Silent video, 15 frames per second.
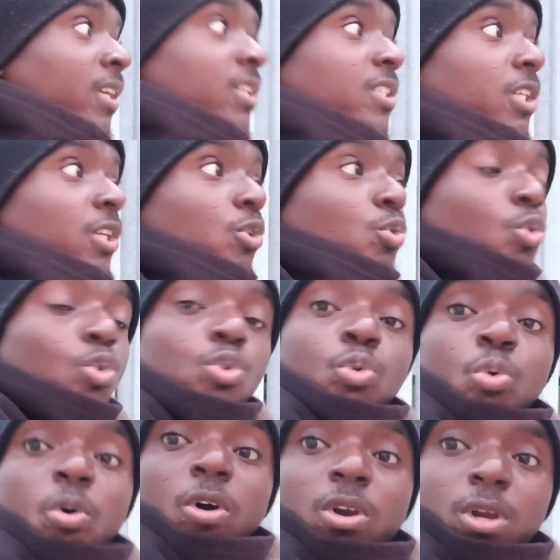the good
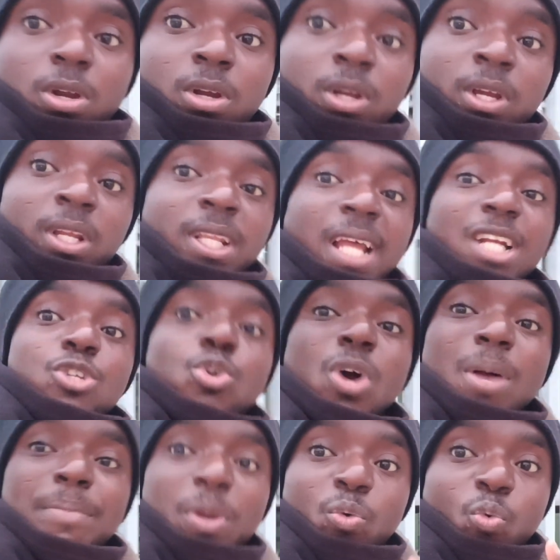work that you
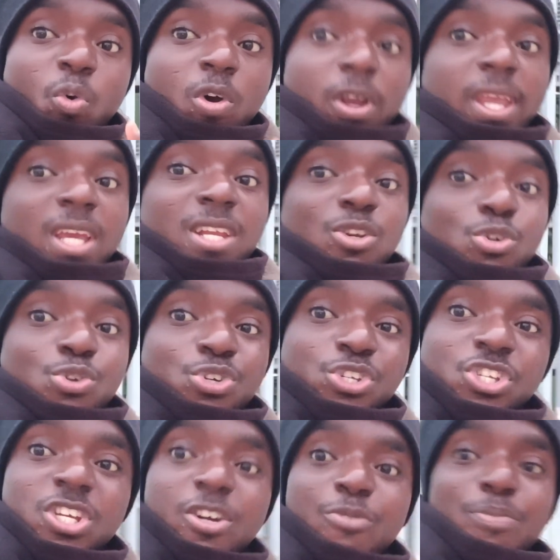have been working on
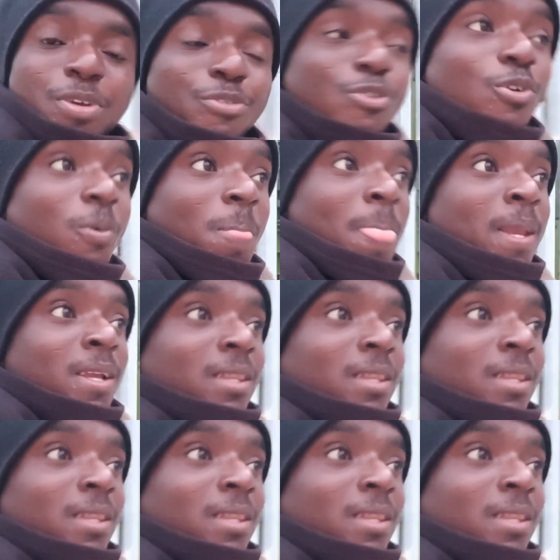yourself before.